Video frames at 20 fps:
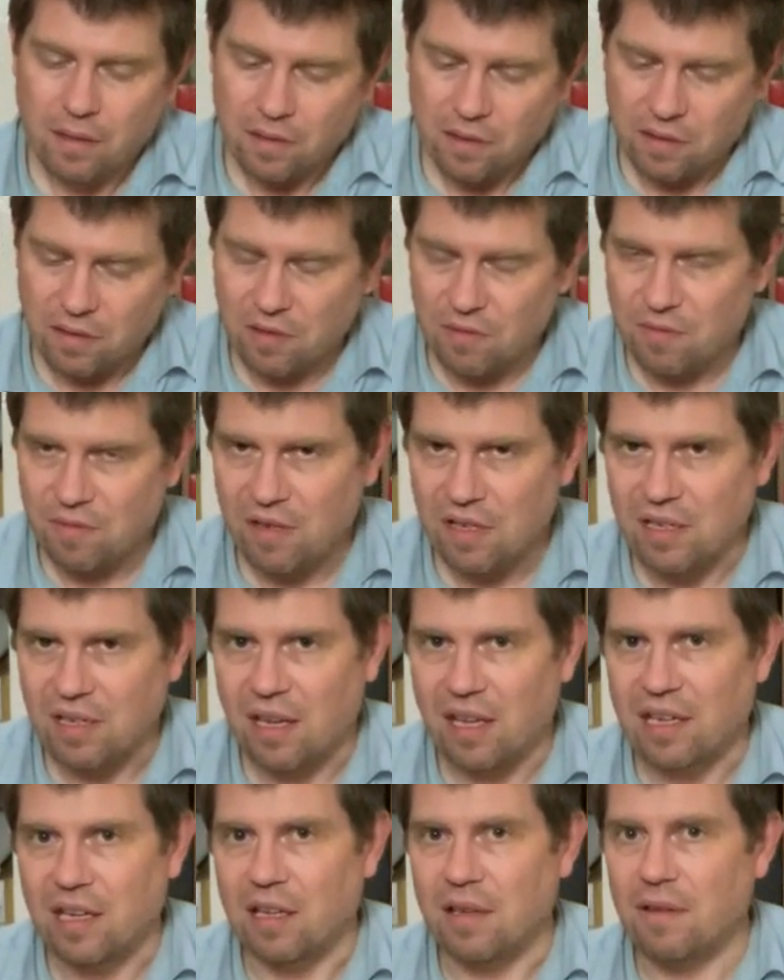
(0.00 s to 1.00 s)
So this is written
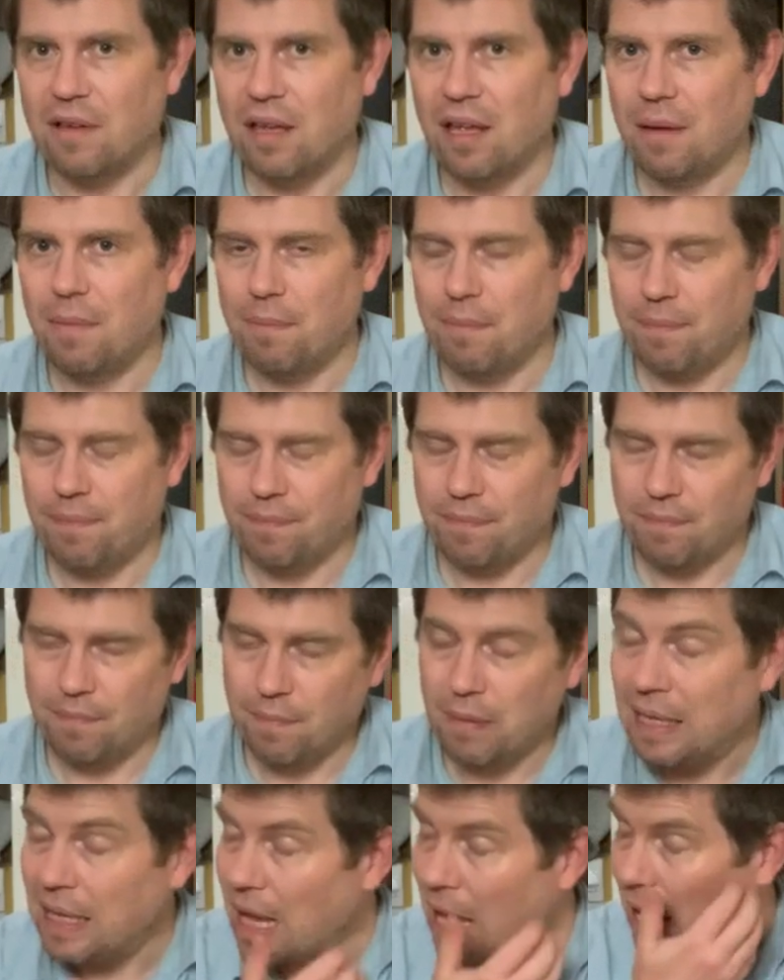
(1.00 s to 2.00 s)
like a
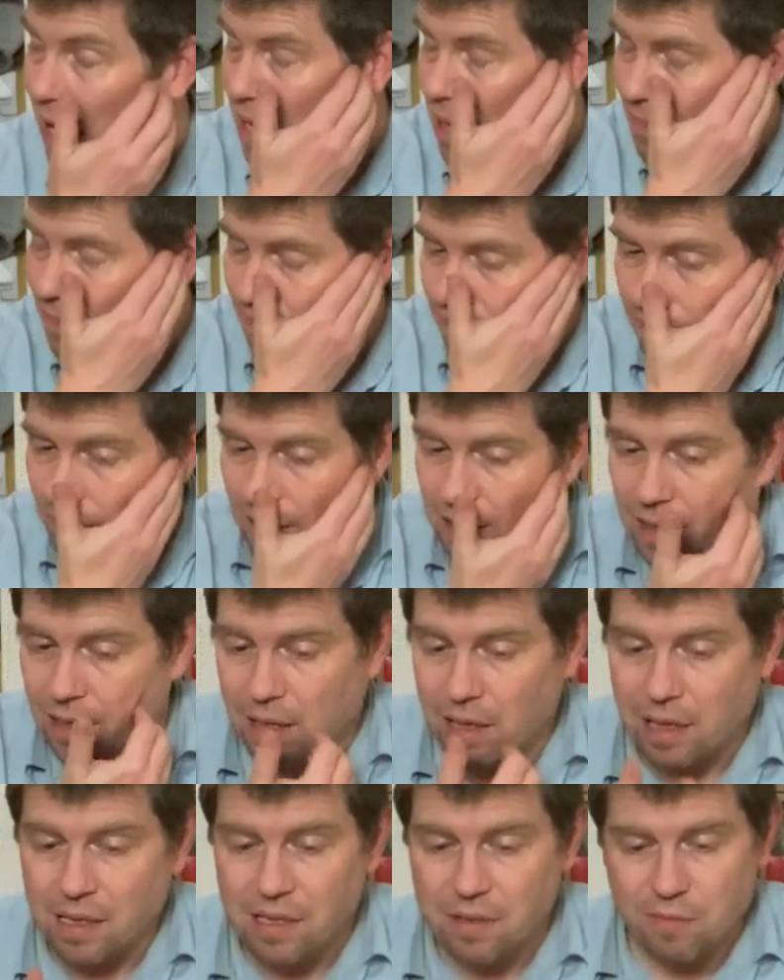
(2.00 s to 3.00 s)
play.
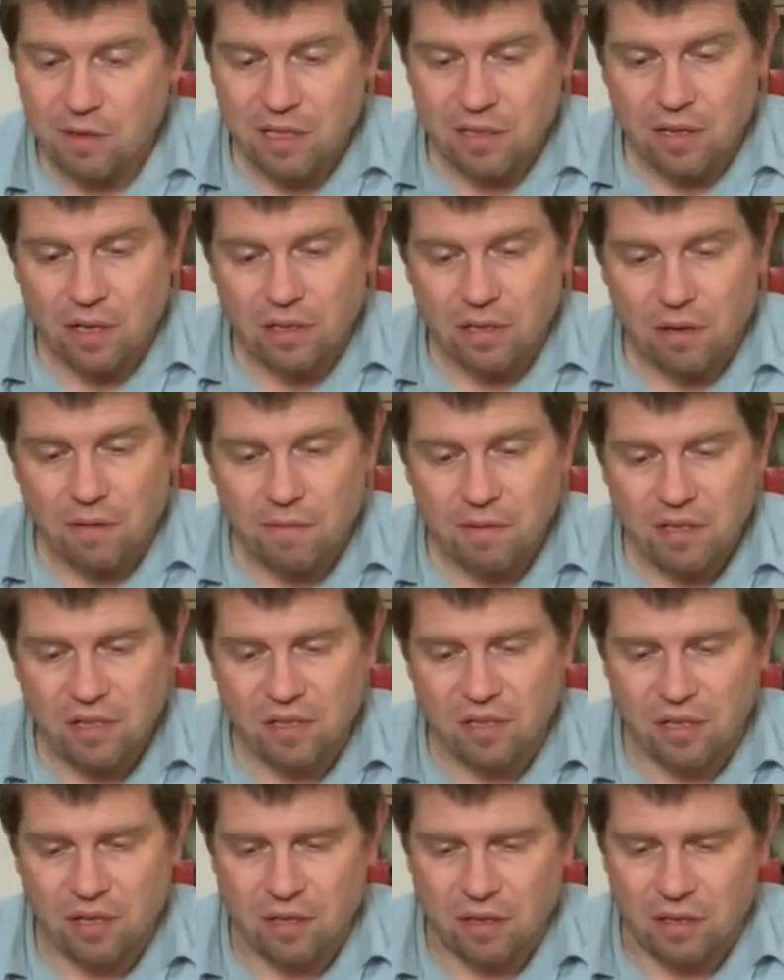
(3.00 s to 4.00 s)
And we start off with
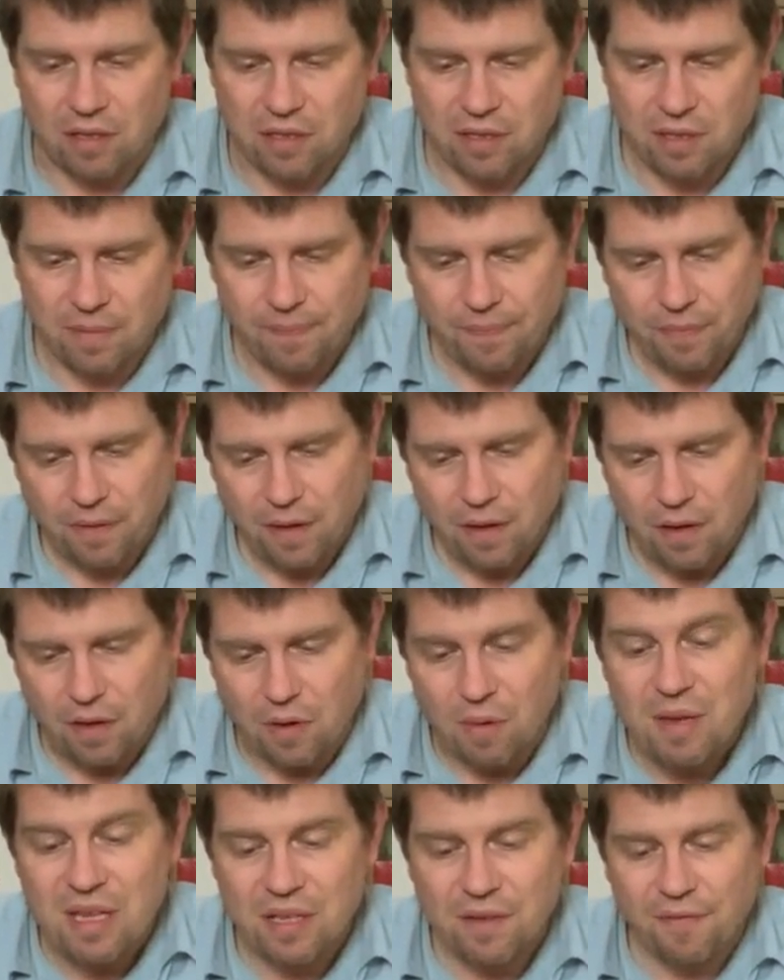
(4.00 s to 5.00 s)
Zeus,
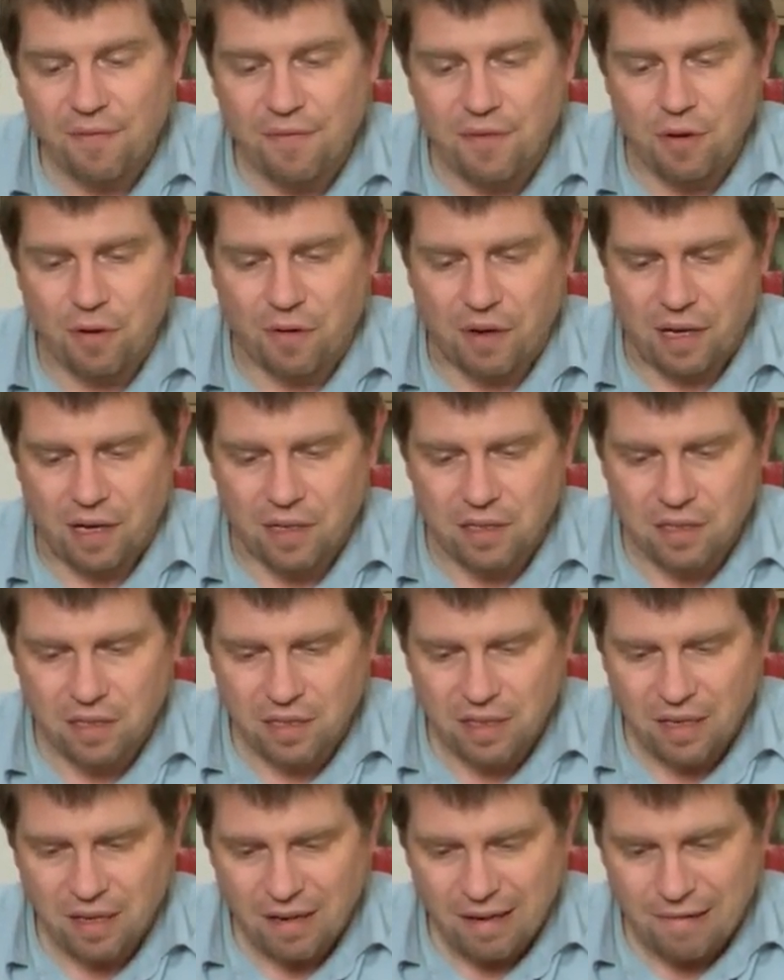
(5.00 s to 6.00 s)
who is
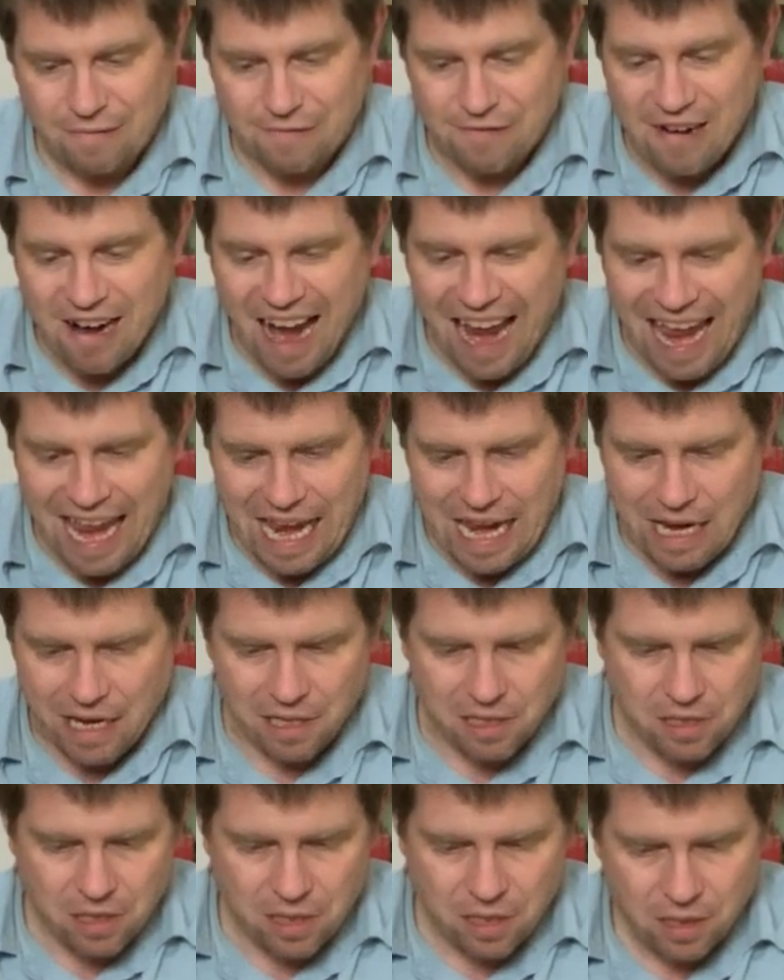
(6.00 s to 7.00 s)
furious.
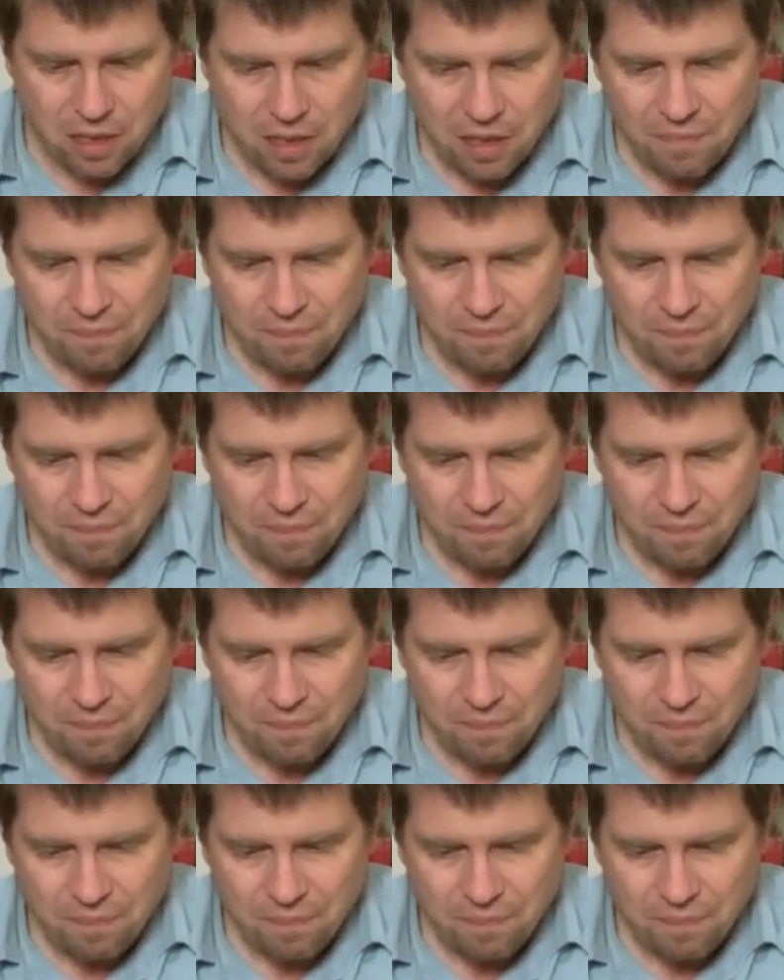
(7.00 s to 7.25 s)
Rage!